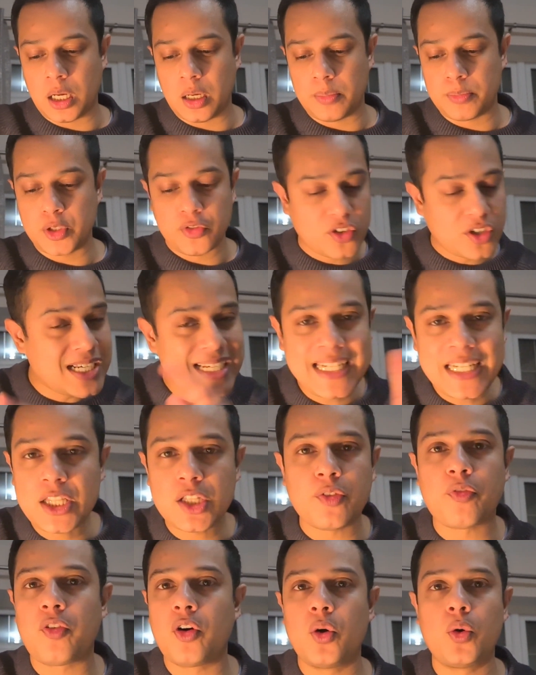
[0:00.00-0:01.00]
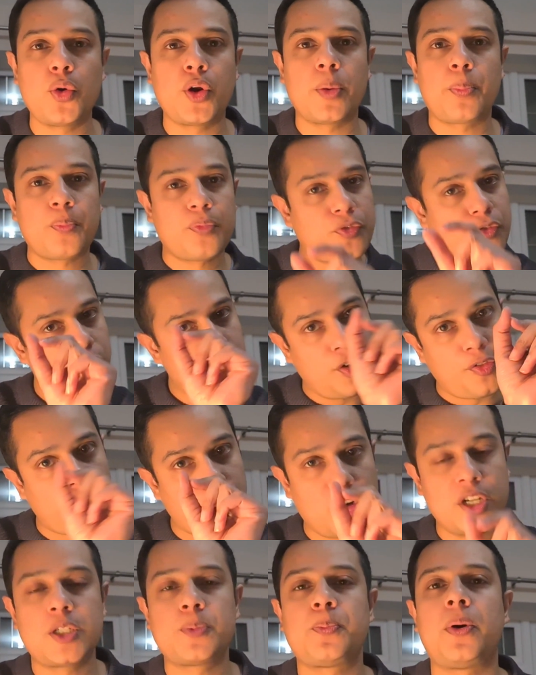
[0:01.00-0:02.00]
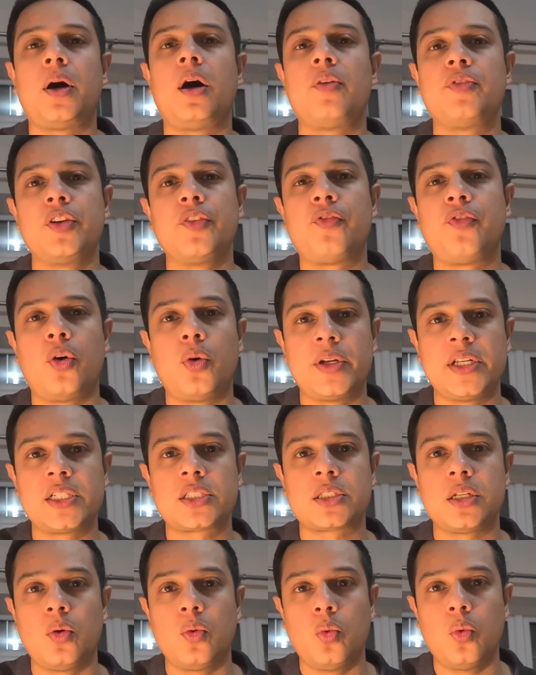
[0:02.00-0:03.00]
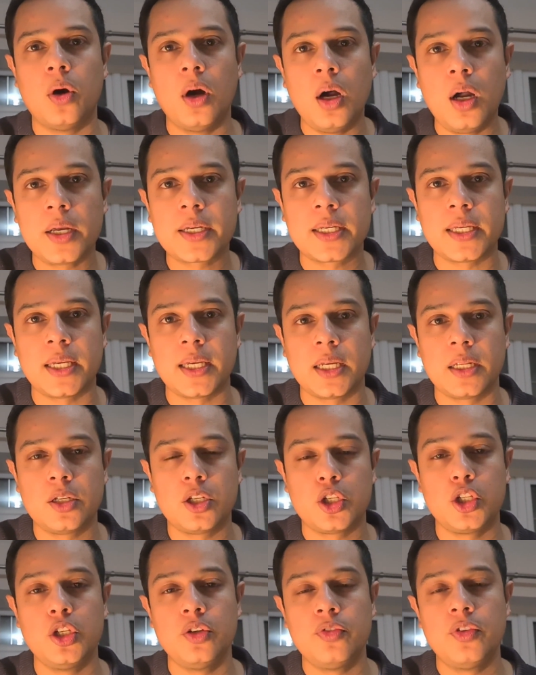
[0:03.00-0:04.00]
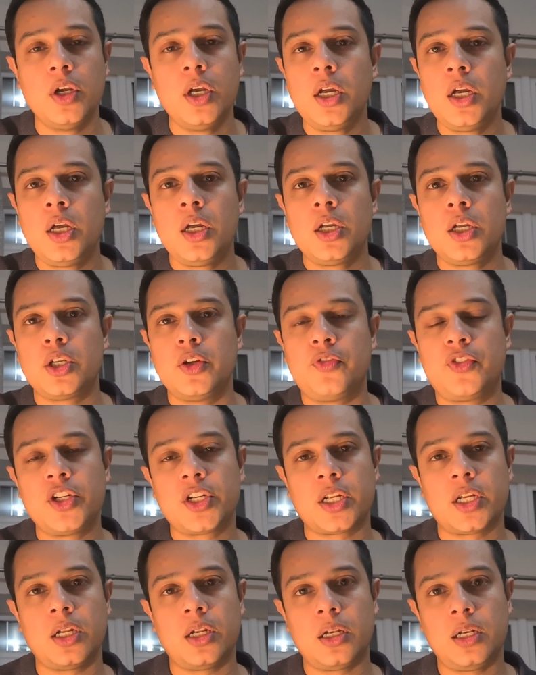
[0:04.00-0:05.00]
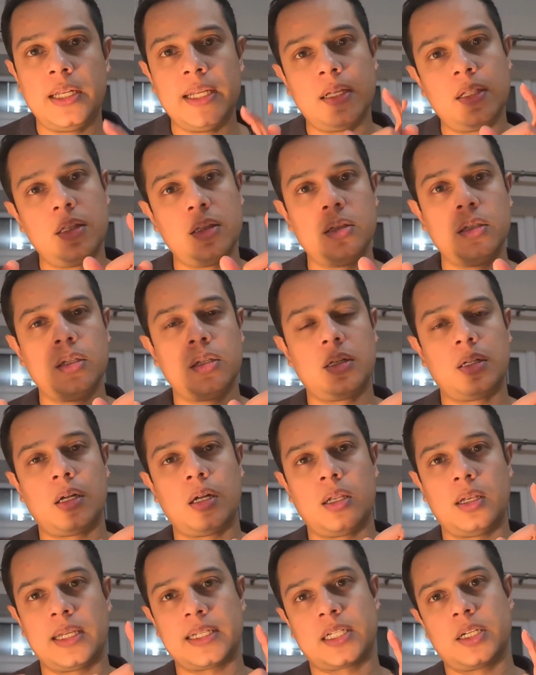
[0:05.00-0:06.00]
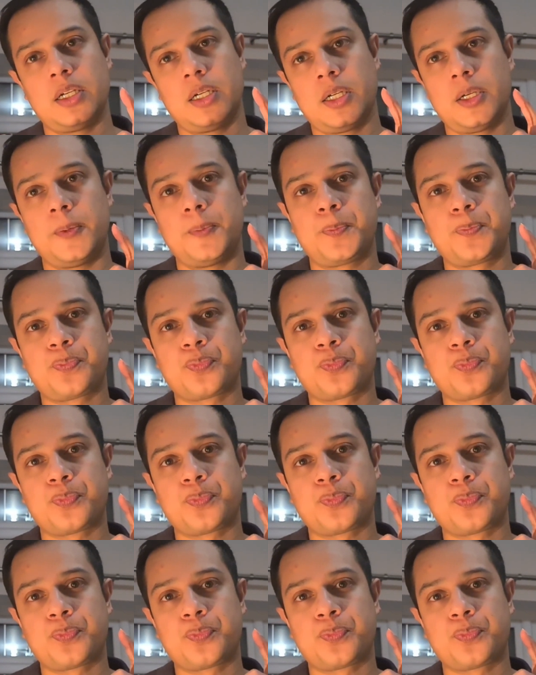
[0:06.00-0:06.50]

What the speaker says: you've cleaned the phone up, the front part of your phone is not working. You've done a little, like a,